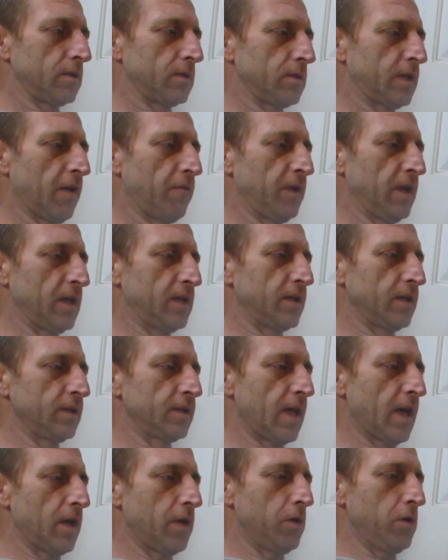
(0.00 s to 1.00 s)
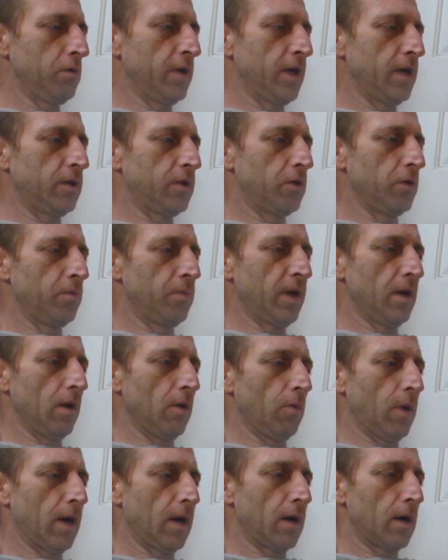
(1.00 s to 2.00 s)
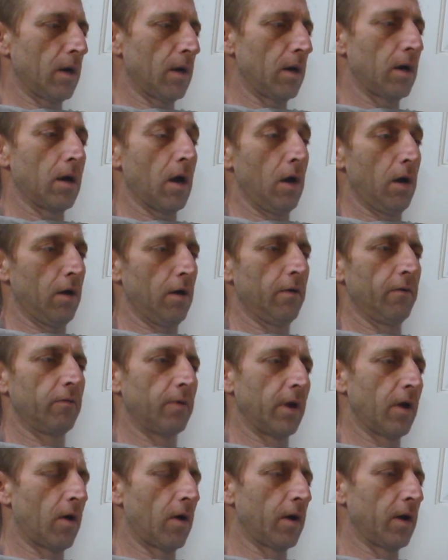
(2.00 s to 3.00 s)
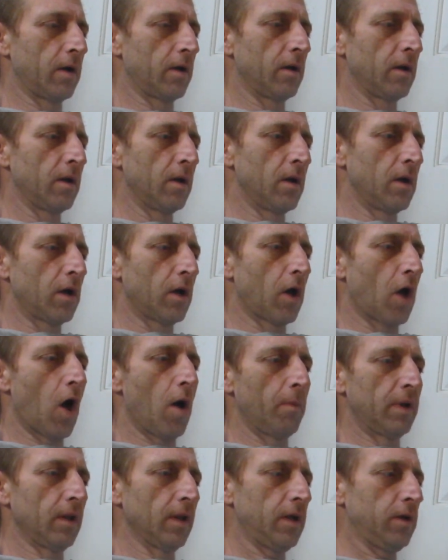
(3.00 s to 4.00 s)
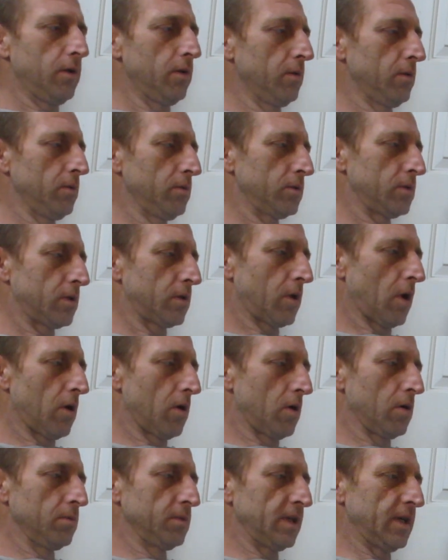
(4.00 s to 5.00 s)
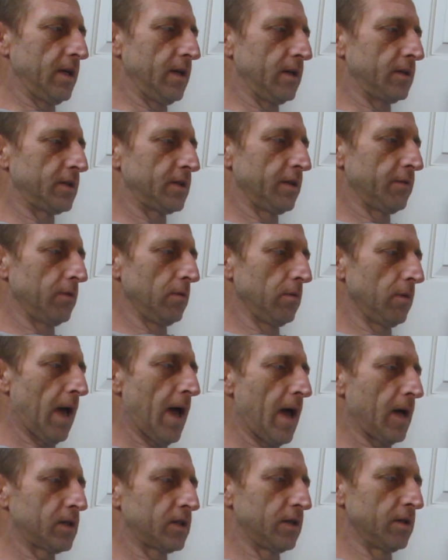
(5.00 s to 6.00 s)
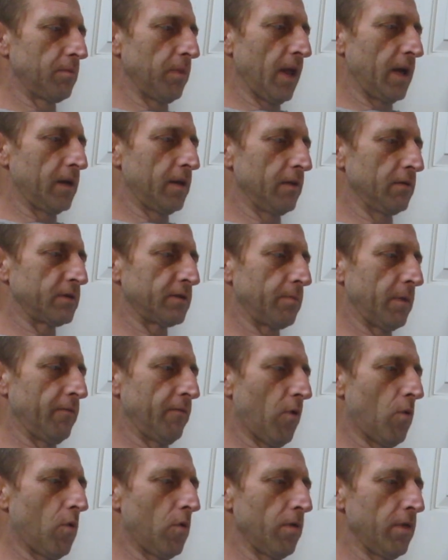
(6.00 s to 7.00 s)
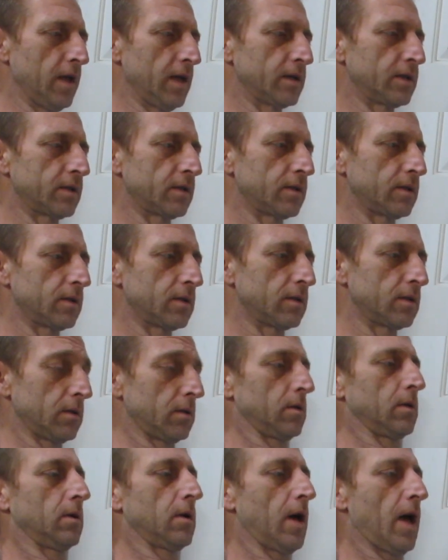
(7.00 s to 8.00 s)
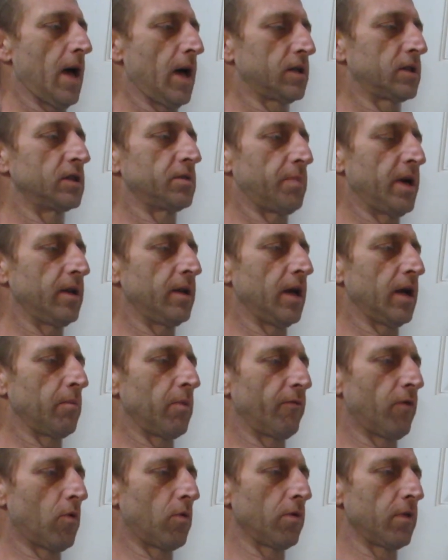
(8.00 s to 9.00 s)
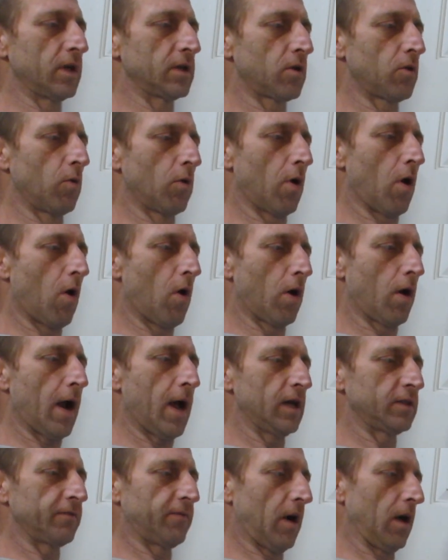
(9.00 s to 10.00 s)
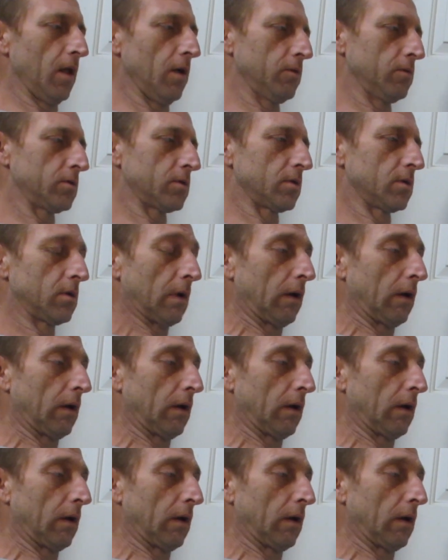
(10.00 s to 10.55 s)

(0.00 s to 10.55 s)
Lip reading: definitions that you need to be aware of regarding commonly used terms in civil action plaintiffs before this actions pending before this court are as follows.